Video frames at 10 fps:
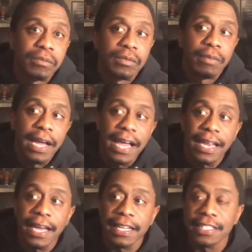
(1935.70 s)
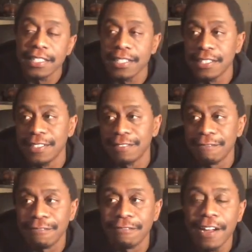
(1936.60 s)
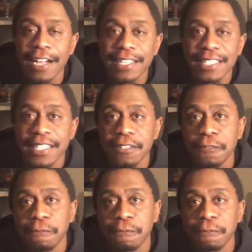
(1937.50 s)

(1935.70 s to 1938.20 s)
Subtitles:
My allies, Ryan Castillo.